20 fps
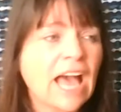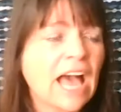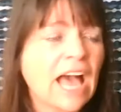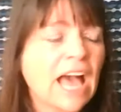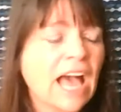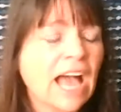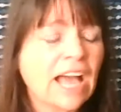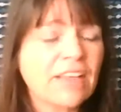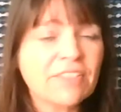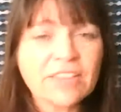
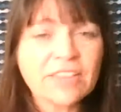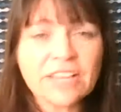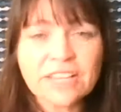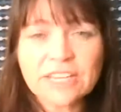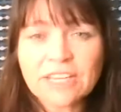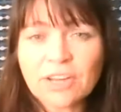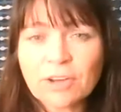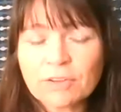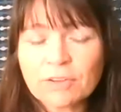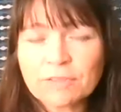And
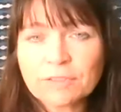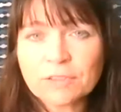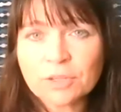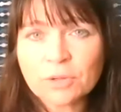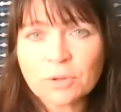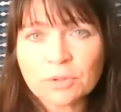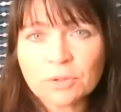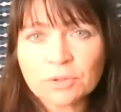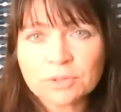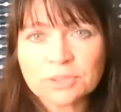then, of
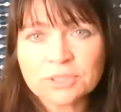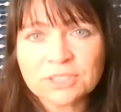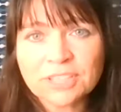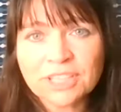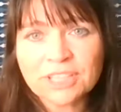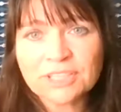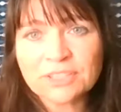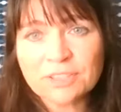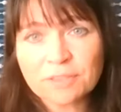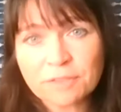course,
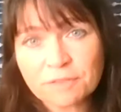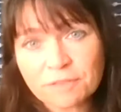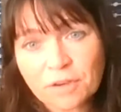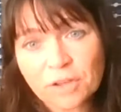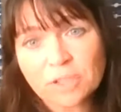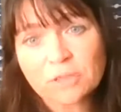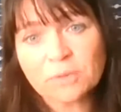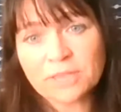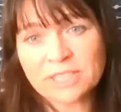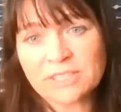the
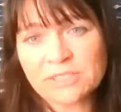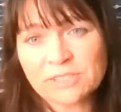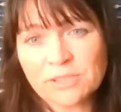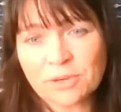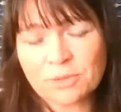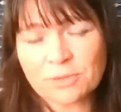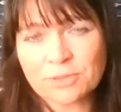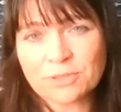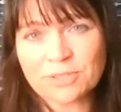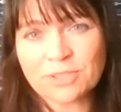following
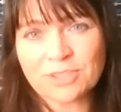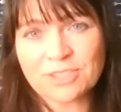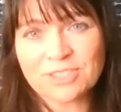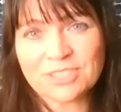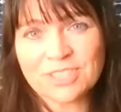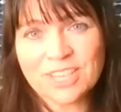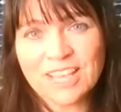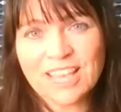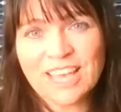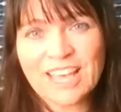
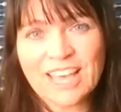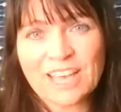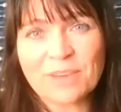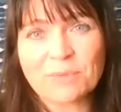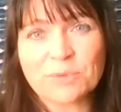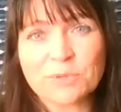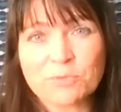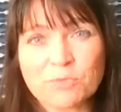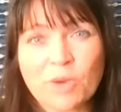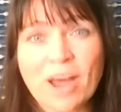solstice, it
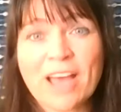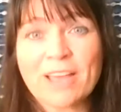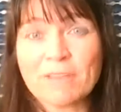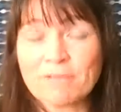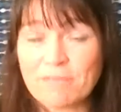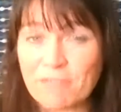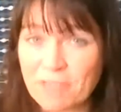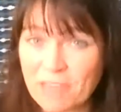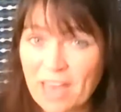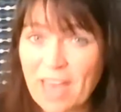was right
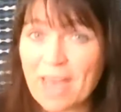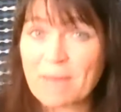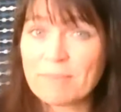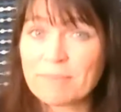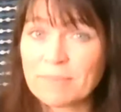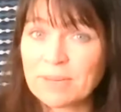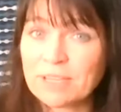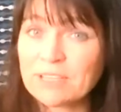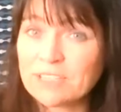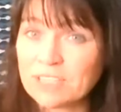for
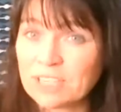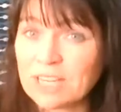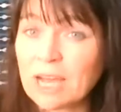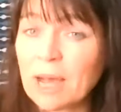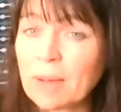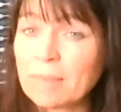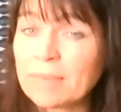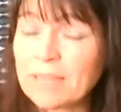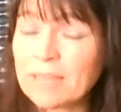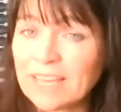them to
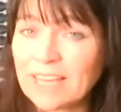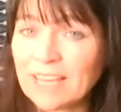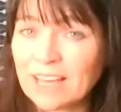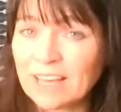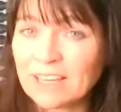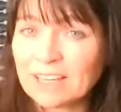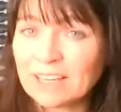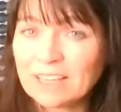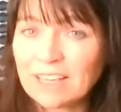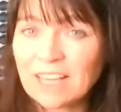come
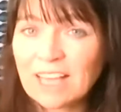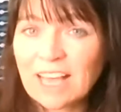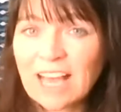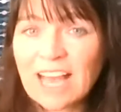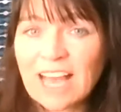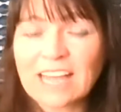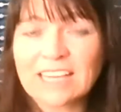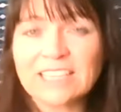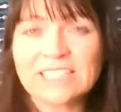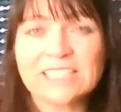here
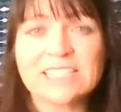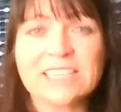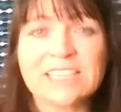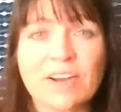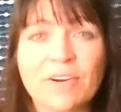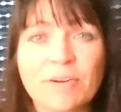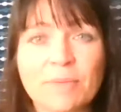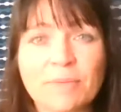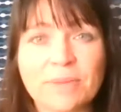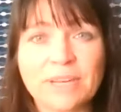and a
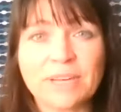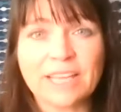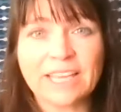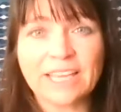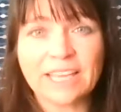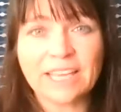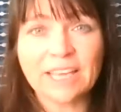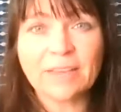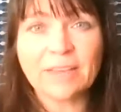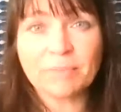
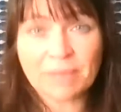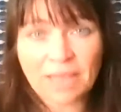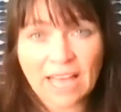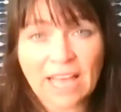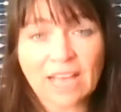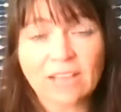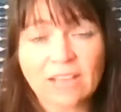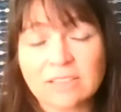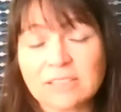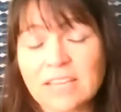ceremony be
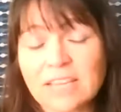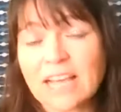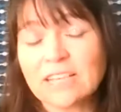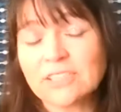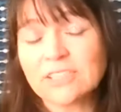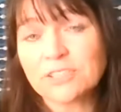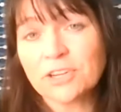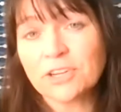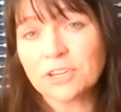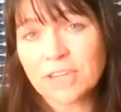held
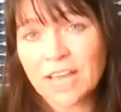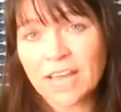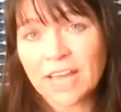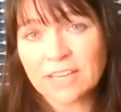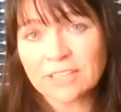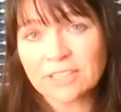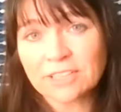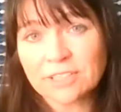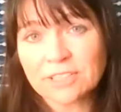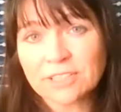at
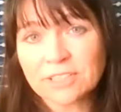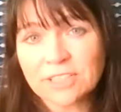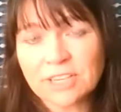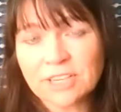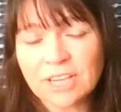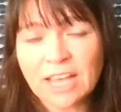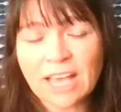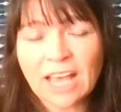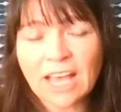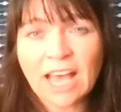Stonehenge.
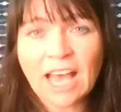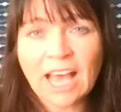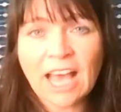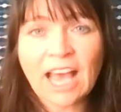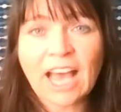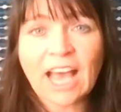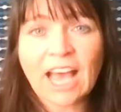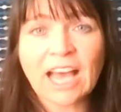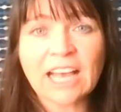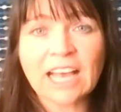
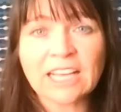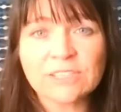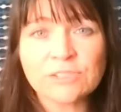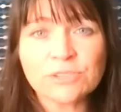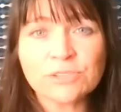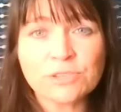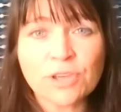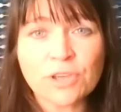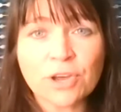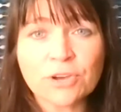And
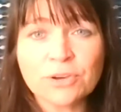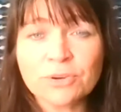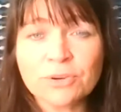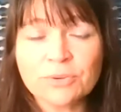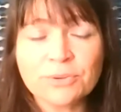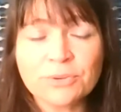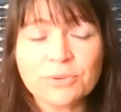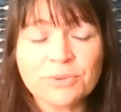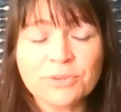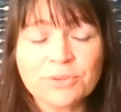so,